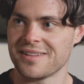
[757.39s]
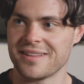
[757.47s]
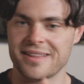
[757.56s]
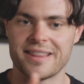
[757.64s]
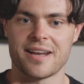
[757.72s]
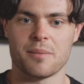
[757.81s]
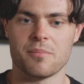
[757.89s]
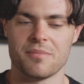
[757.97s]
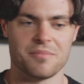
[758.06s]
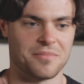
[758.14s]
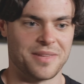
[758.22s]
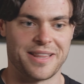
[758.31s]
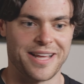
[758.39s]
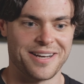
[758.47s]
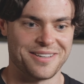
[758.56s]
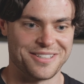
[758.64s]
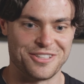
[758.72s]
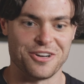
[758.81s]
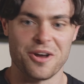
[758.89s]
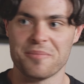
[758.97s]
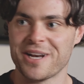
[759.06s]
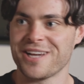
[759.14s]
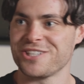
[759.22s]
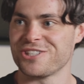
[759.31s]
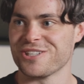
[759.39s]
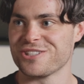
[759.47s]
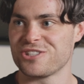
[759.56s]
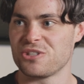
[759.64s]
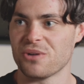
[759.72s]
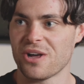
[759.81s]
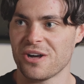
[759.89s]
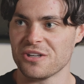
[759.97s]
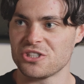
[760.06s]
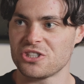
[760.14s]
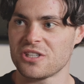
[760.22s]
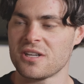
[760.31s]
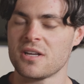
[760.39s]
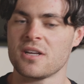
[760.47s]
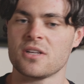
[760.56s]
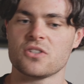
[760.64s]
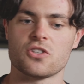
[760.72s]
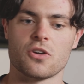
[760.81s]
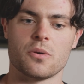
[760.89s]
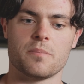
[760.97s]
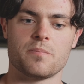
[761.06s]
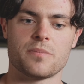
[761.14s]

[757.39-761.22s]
that denomination. It's too large. So